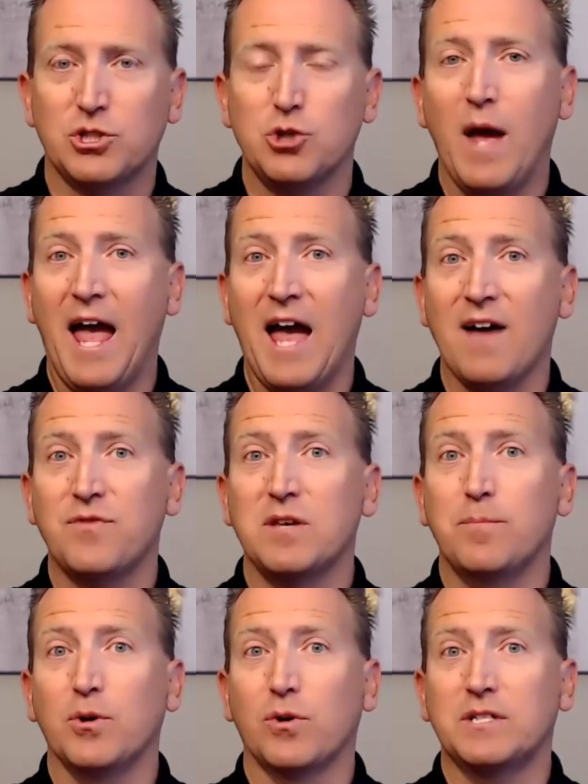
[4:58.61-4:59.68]
you have the
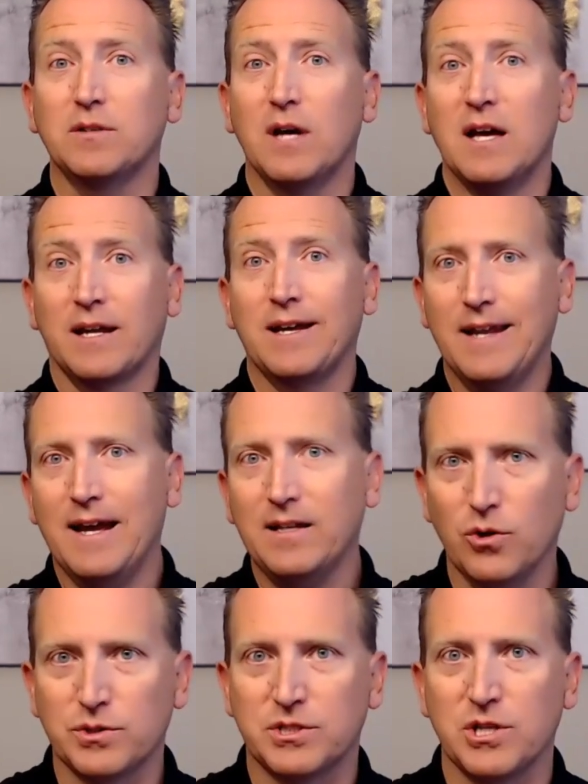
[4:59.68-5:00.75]
ability to connect
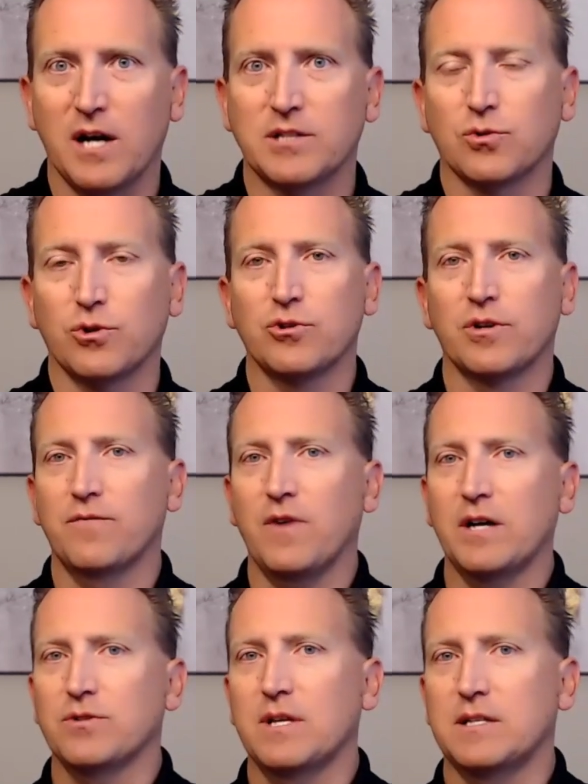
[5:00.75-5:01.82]
those dots, or you're an
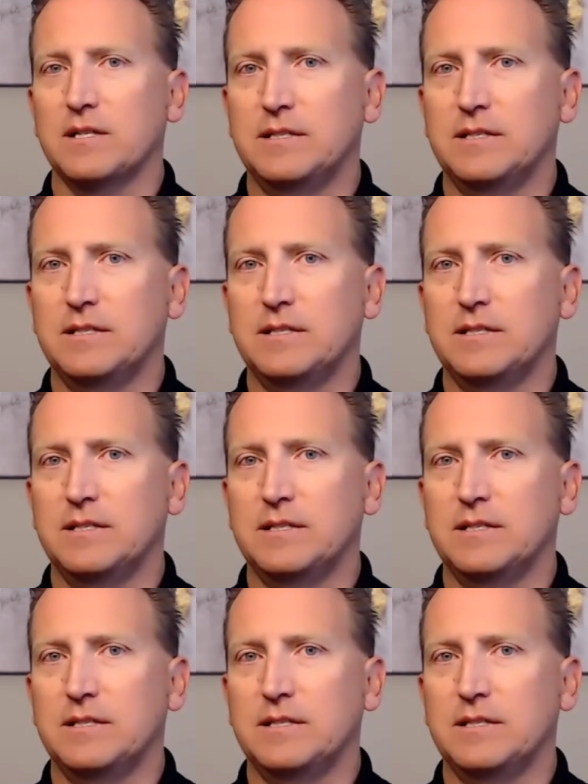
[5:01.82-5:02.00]
advisor that